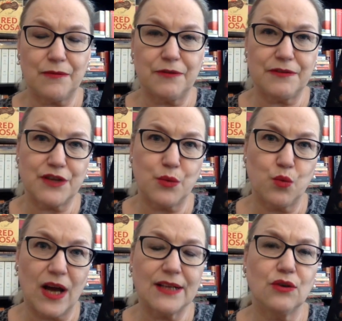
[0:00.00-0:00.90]

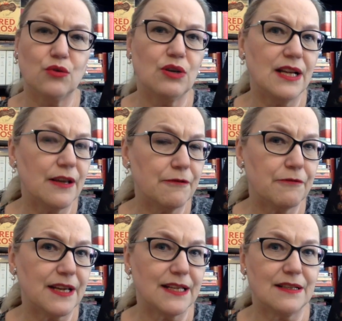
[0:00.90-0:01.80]
51, who live
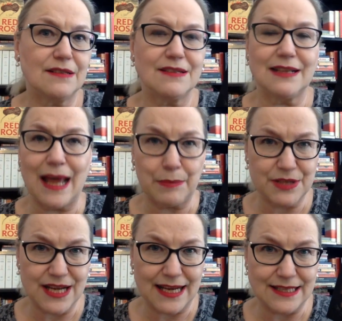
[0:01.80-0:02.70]
in a
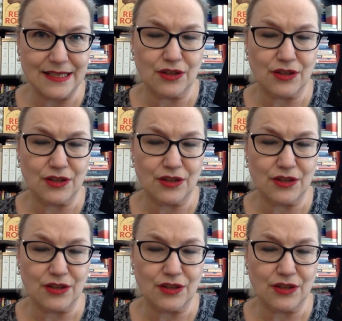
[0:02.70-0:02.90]
dilapidated